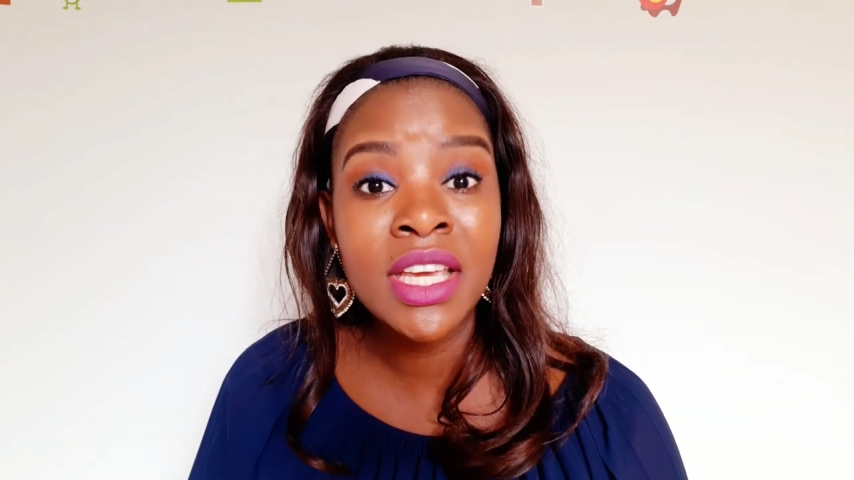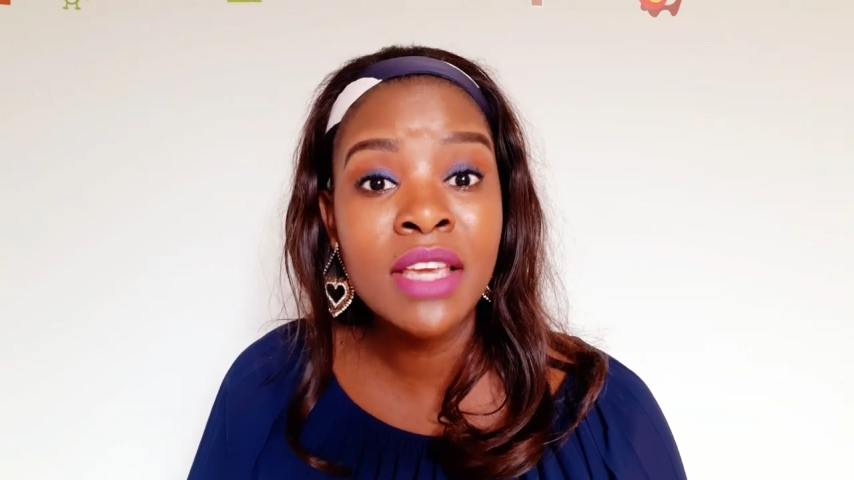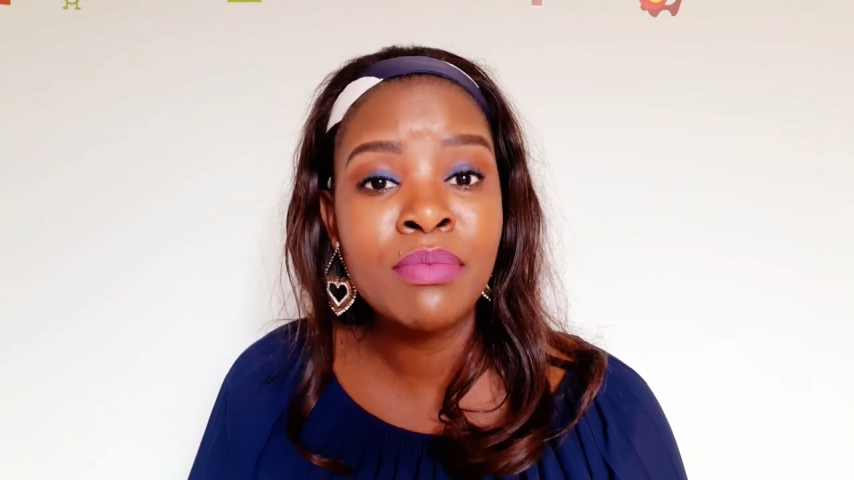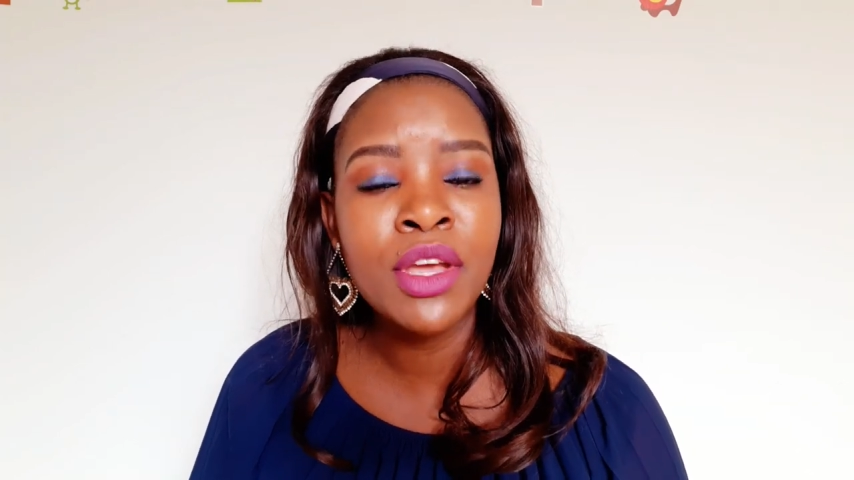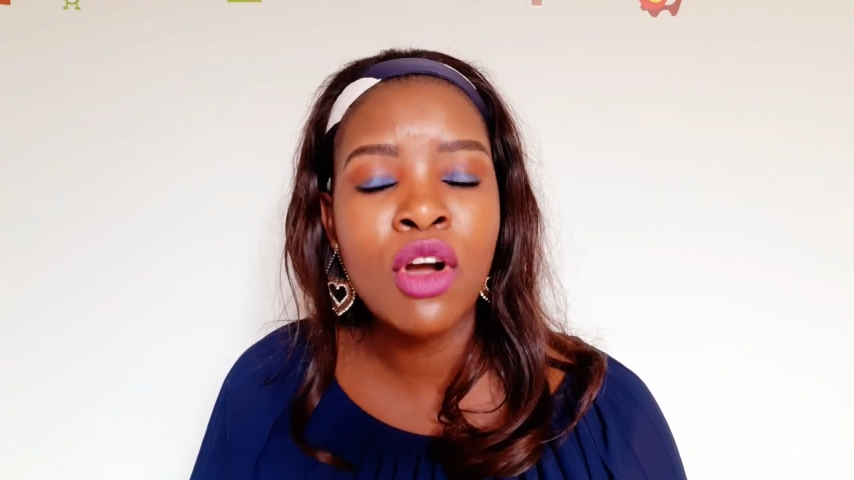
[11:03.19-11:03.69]

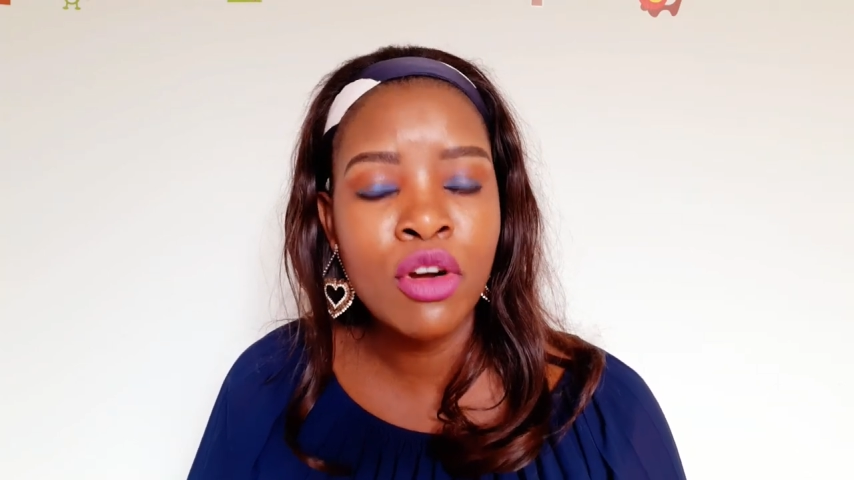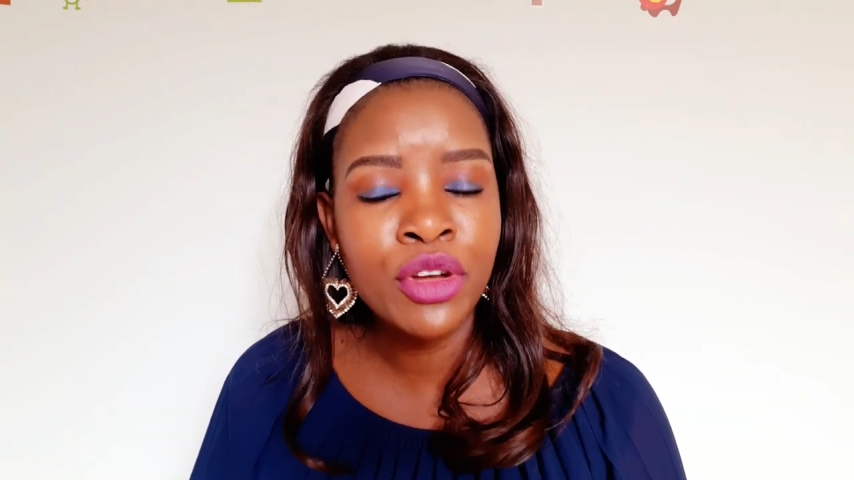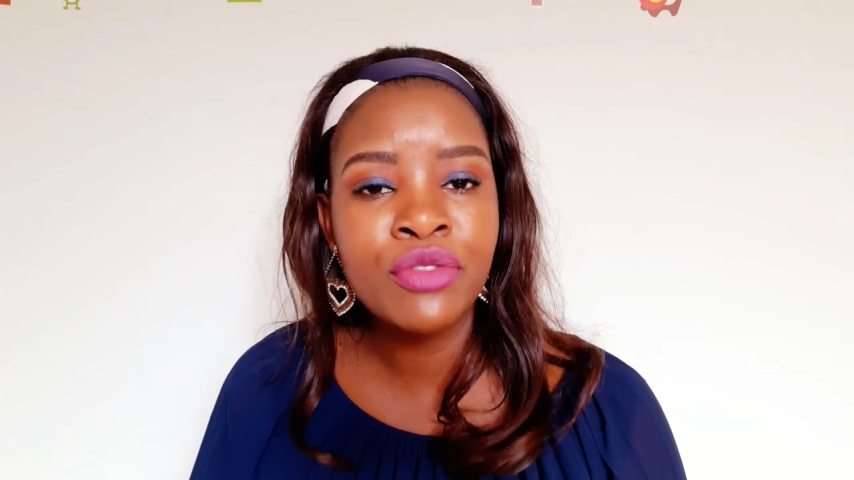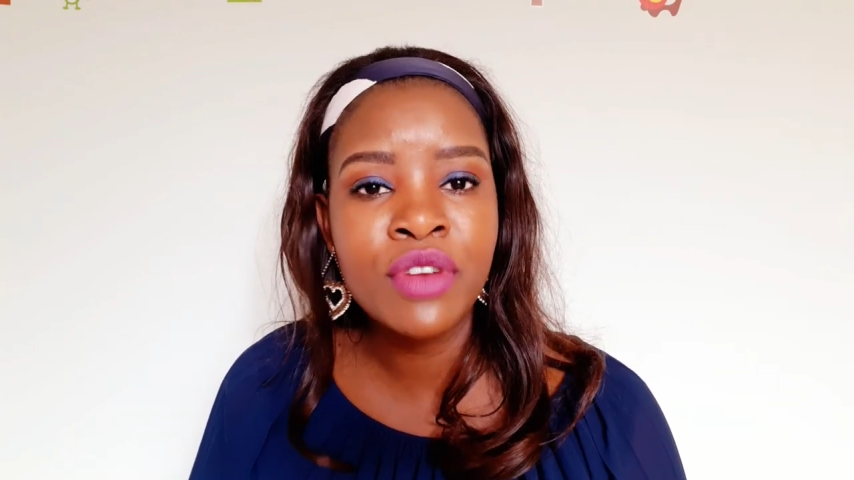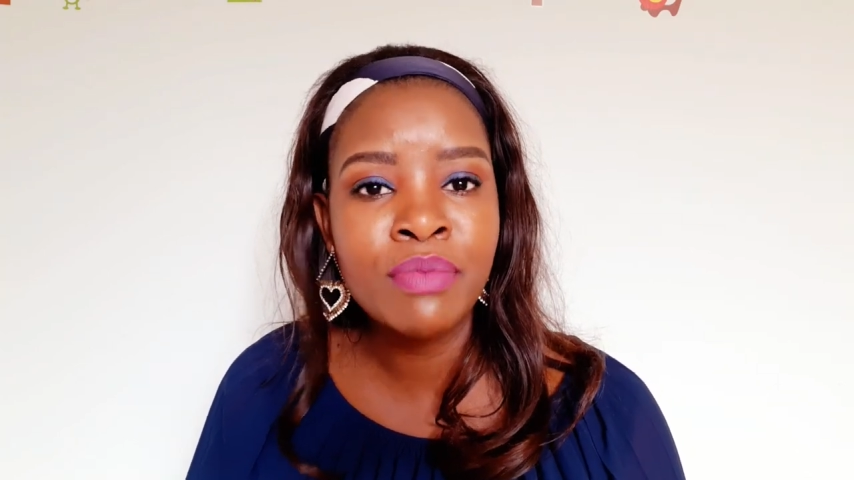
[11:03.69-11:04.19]
keeping
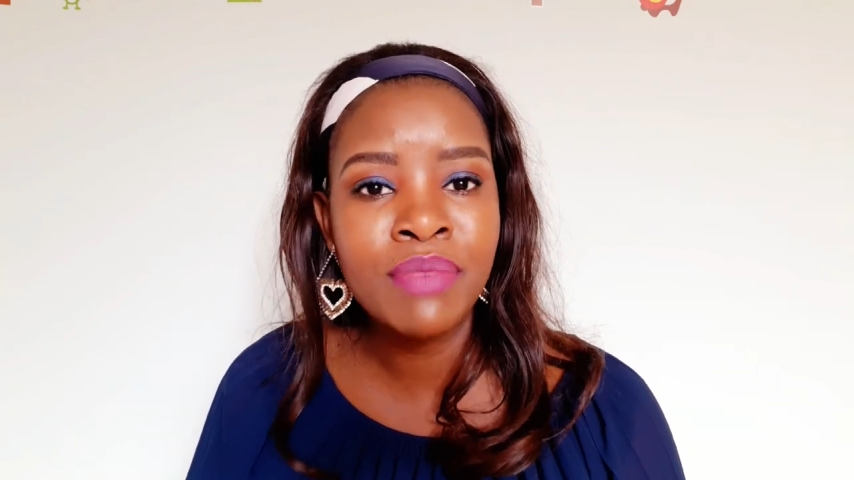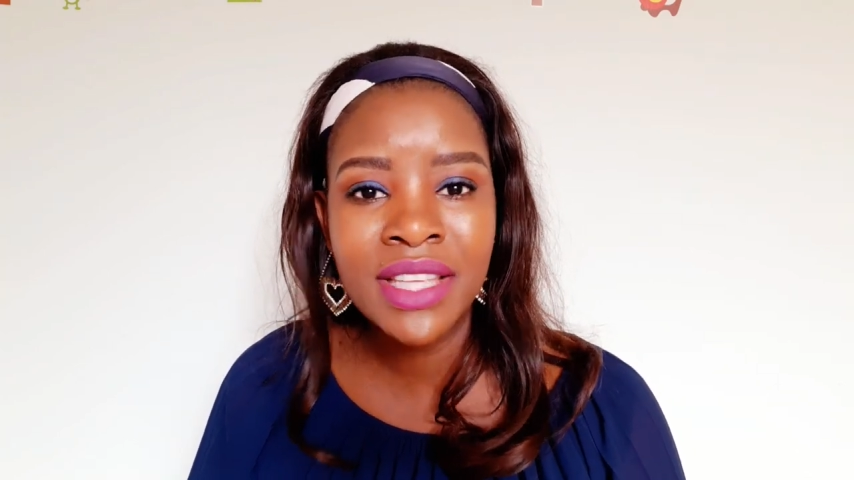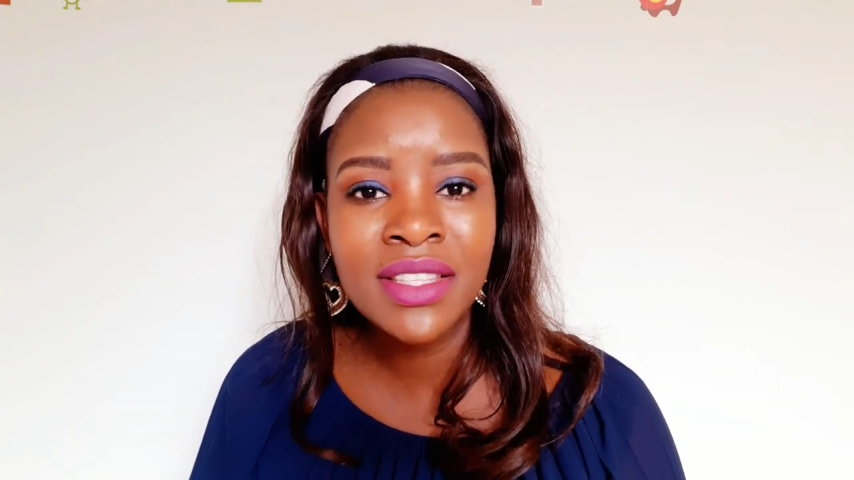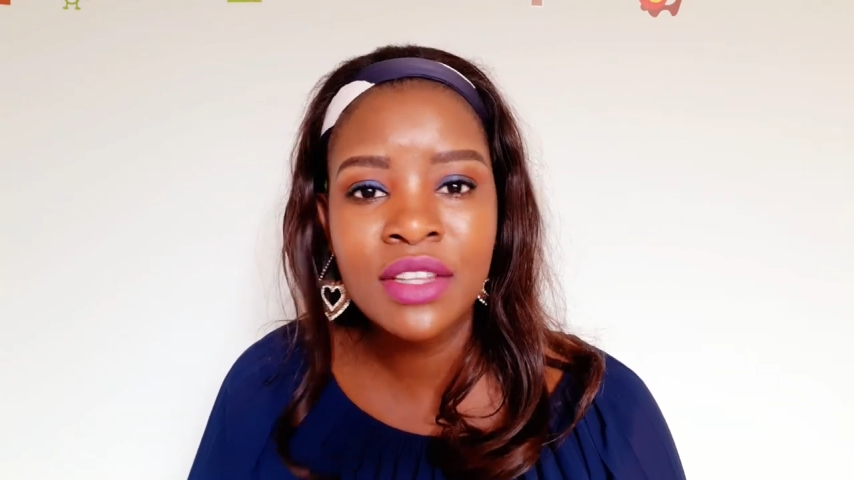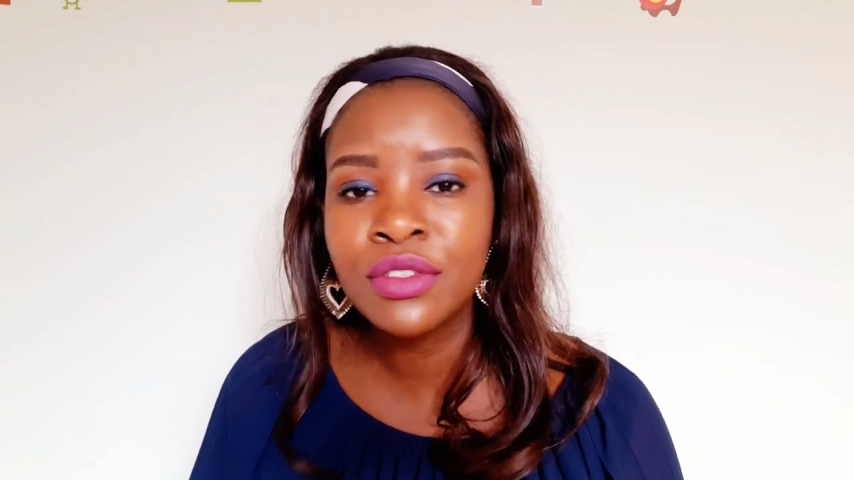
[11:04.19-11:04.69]
on
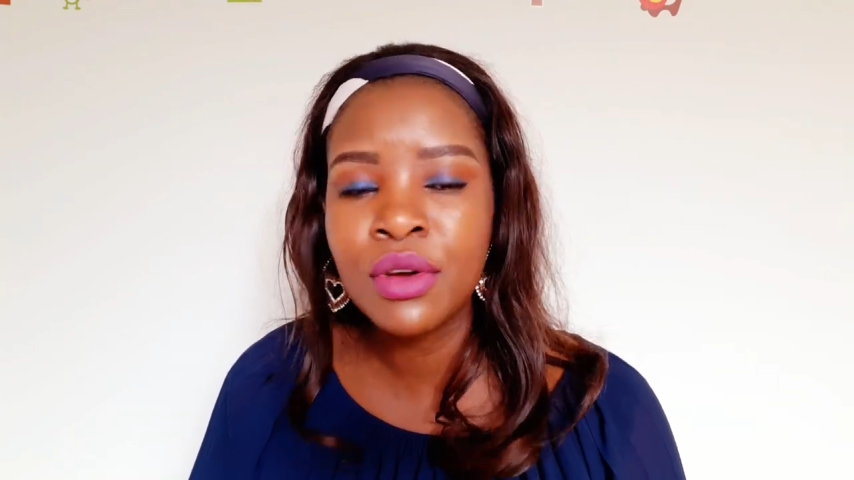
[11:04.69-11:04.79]
repeating,